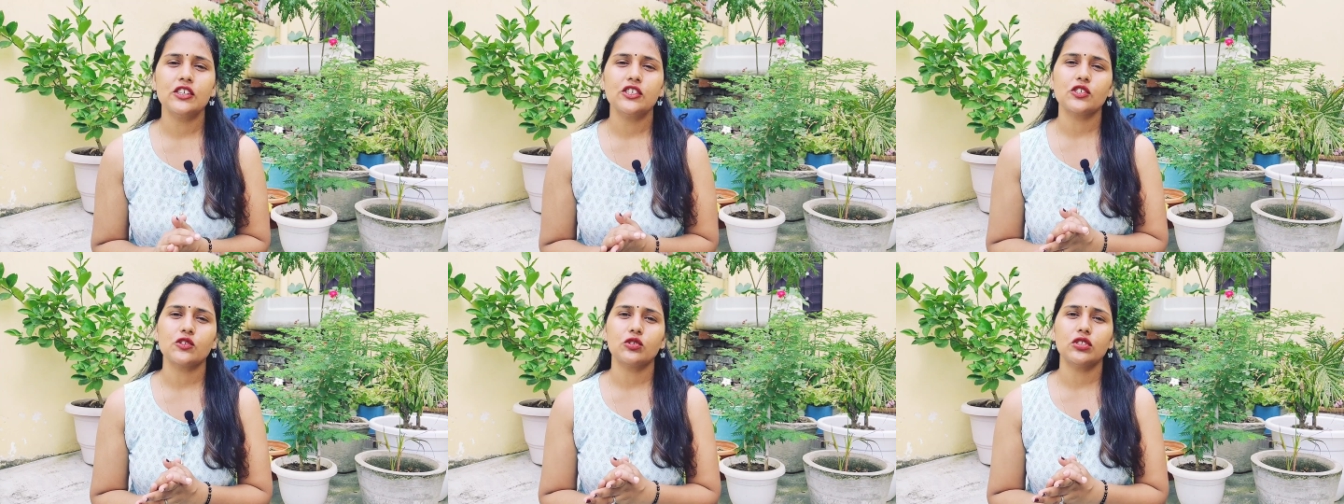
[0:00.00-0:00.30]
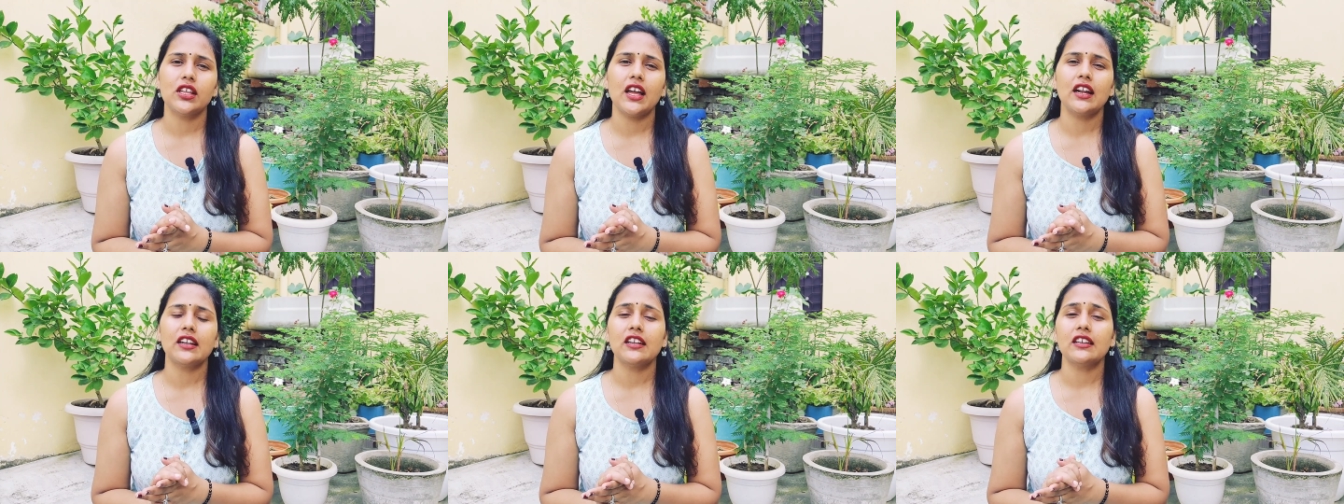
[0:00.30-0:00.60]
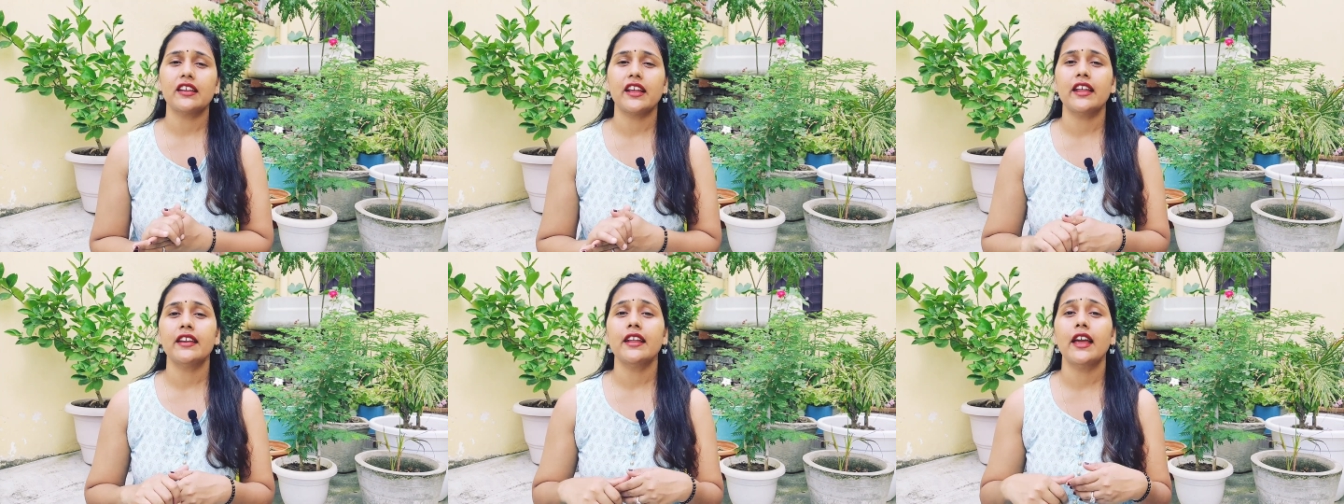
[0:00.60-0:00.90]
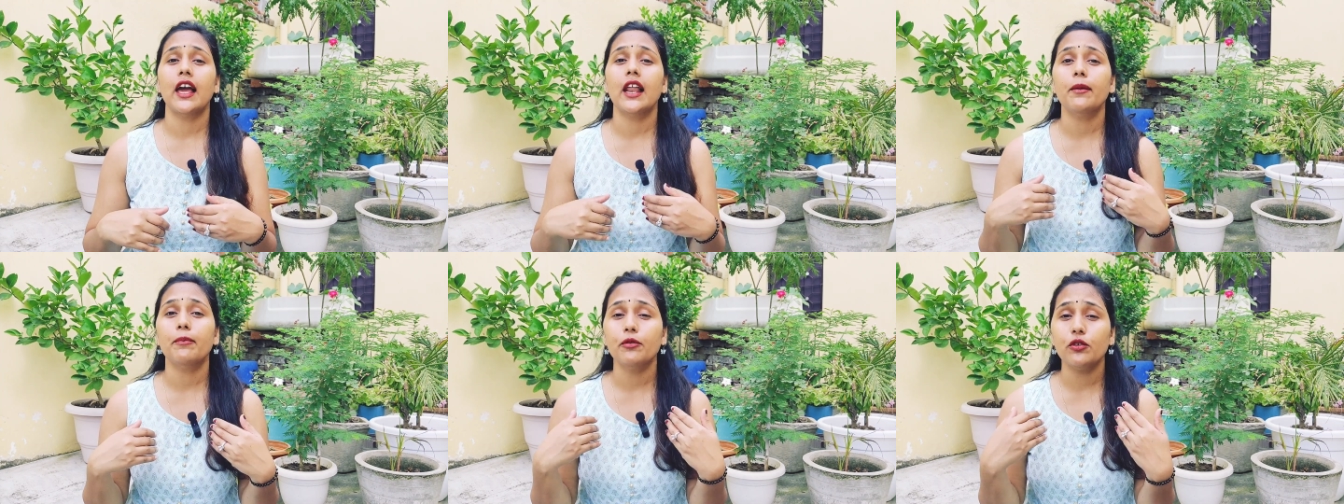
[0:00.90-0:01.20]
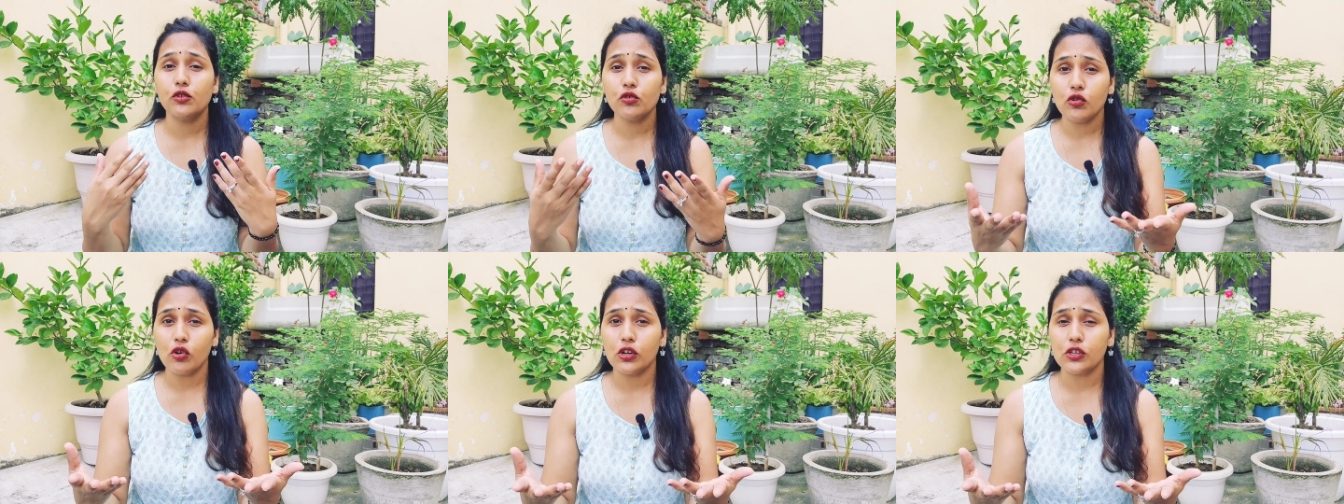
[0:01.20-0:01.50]
so that it can help
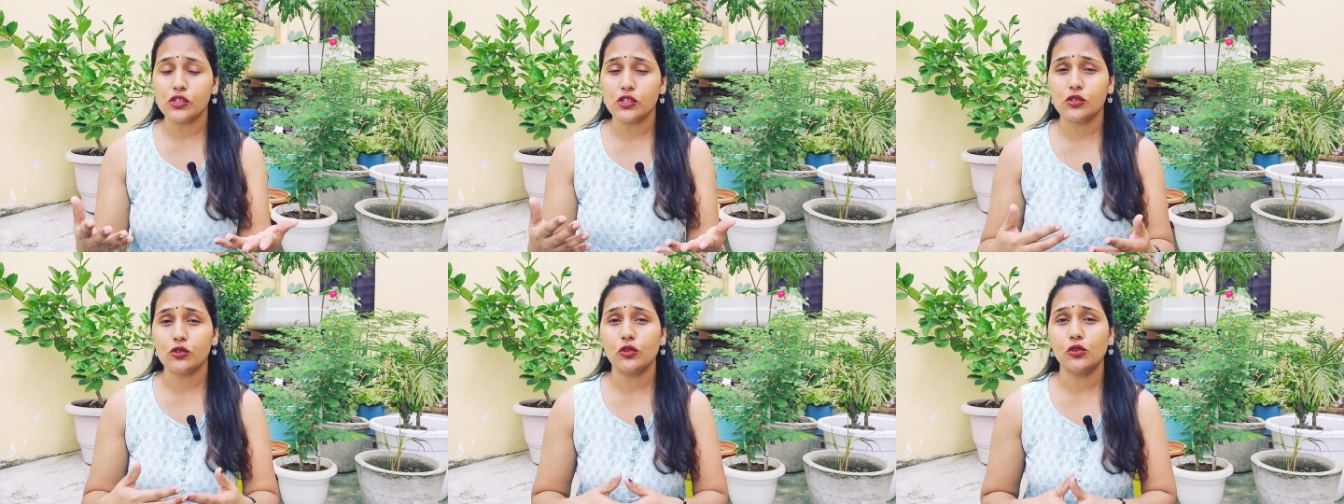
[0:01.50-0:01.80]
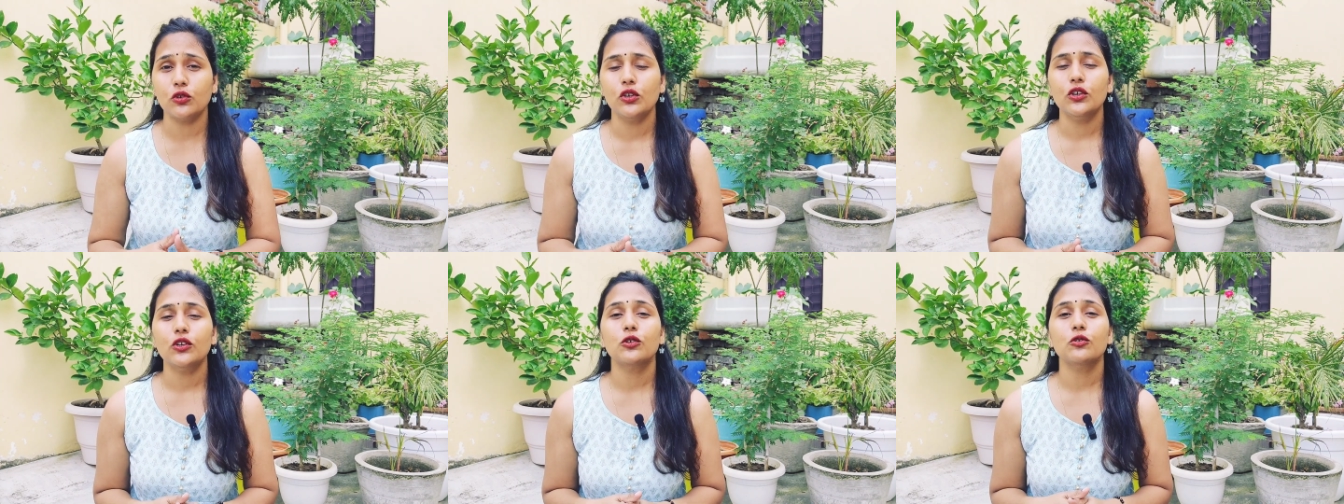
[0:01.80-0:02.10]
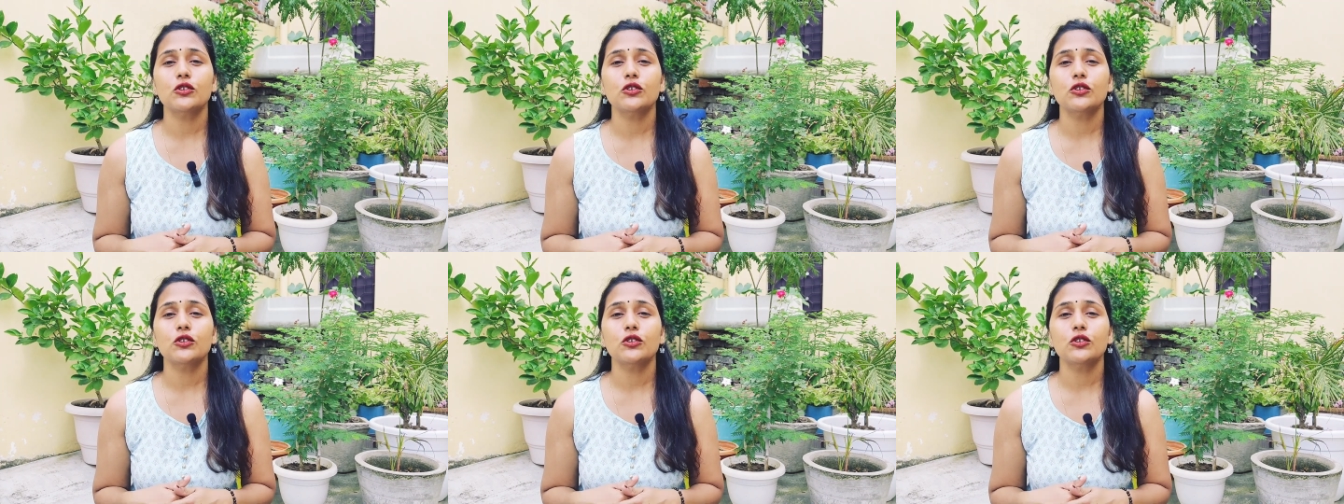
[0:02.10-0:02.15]
you also